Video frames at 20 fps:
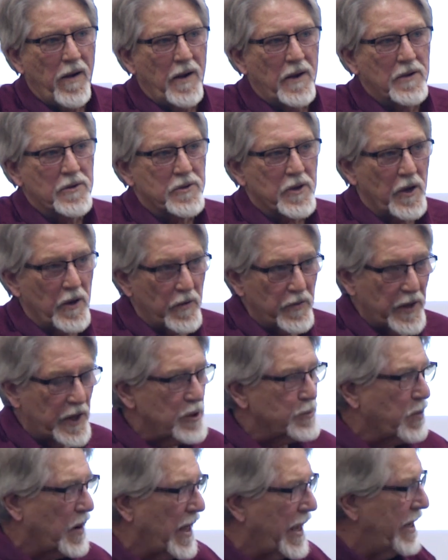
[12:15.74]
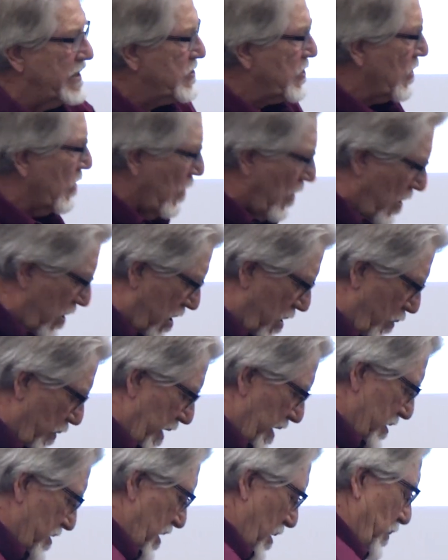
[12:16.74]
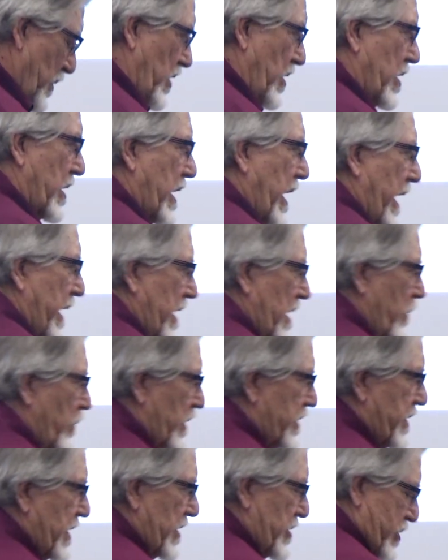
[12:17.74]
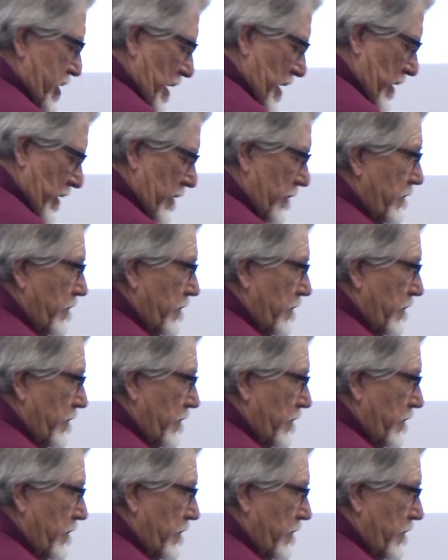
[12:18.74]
So these plants are always communicating with each other.